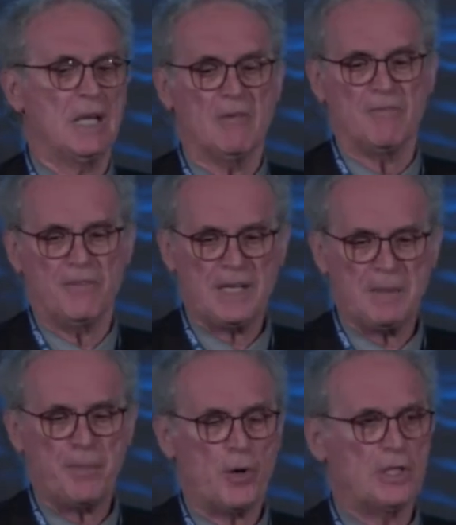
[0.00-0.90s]
Very
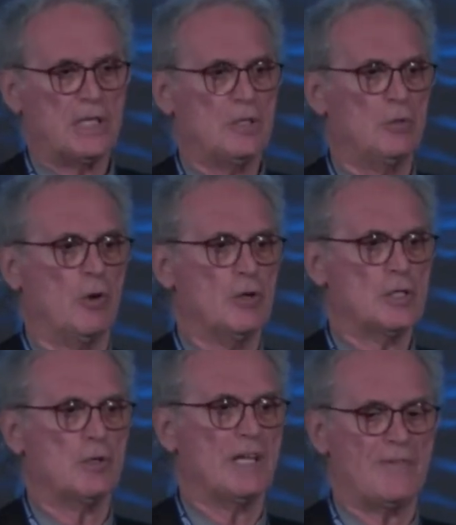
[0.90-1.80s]
important, you
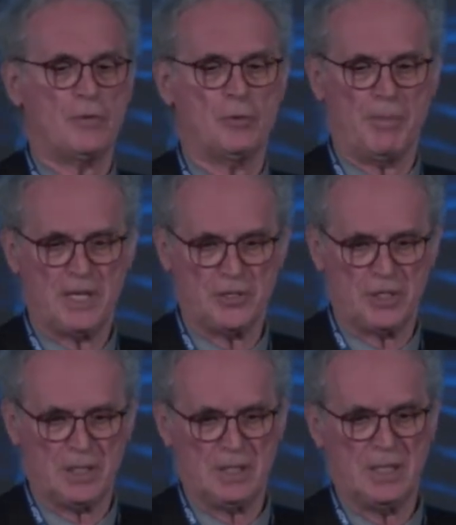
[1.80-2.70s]
also have to
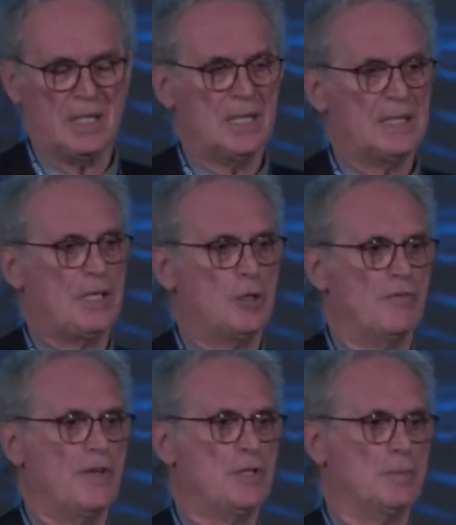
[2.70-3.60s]
measure the
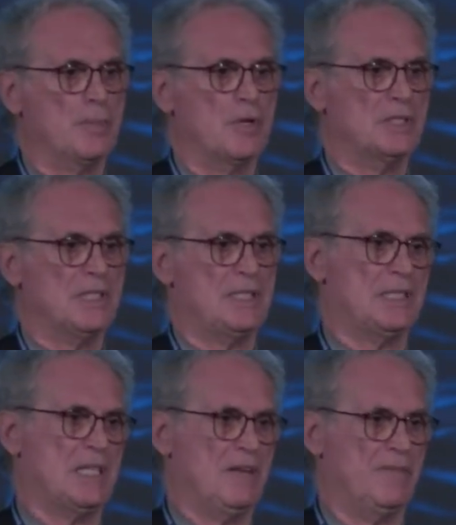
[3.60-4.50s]
innovation process
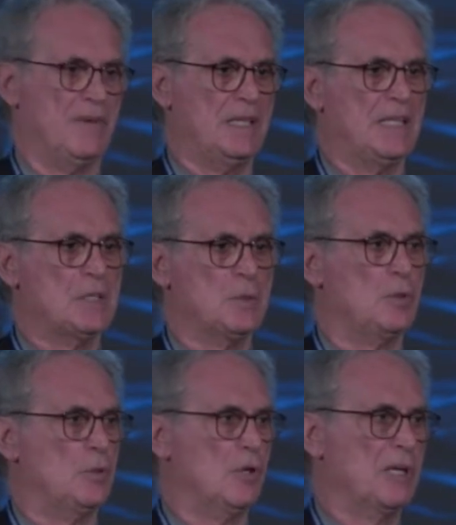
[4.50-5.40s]
itself. And that's what you
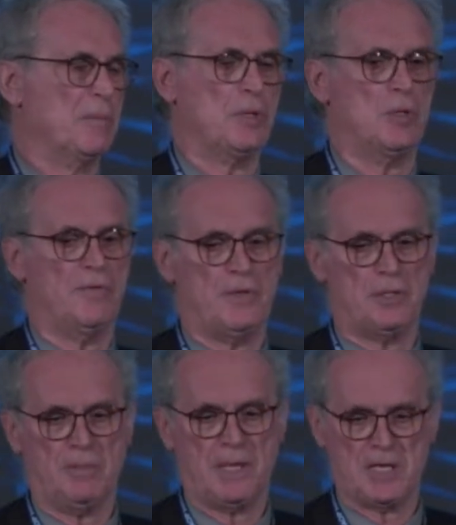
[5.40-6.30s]
talk about
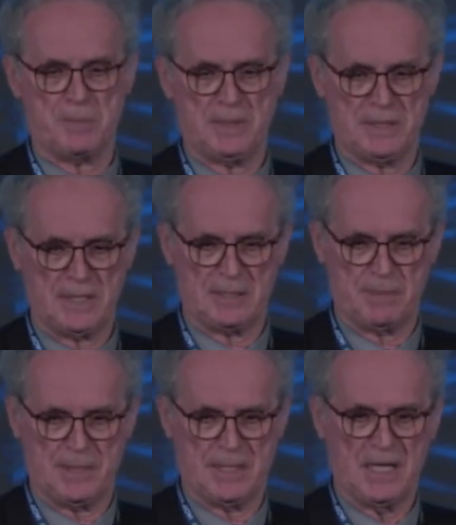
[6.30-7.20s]
innovation management assessment.
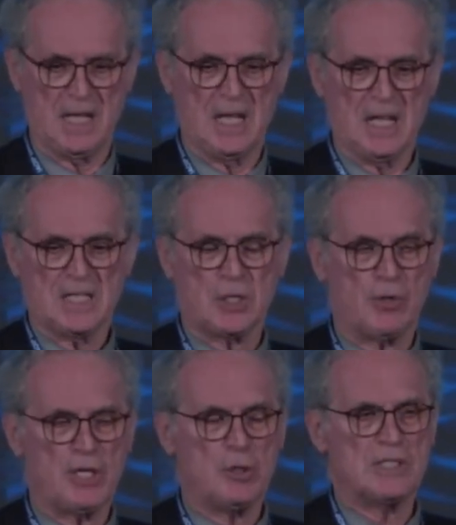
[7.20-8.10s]
So you
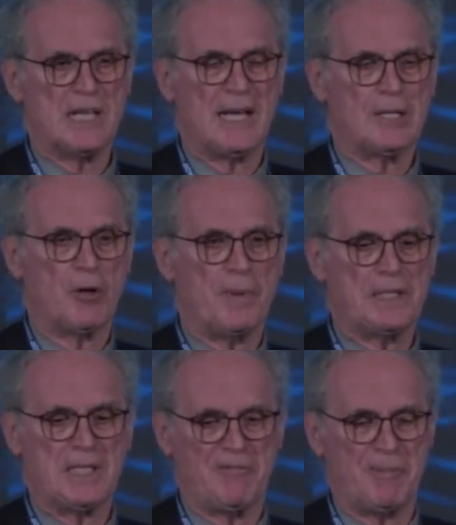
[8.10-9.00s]
need to select
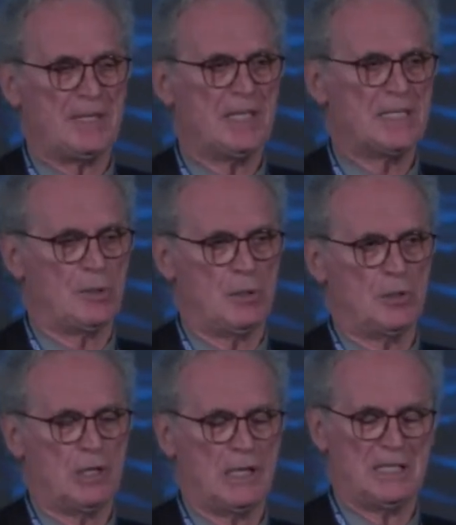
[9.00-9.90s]
competitive metrics, and we'll talk a little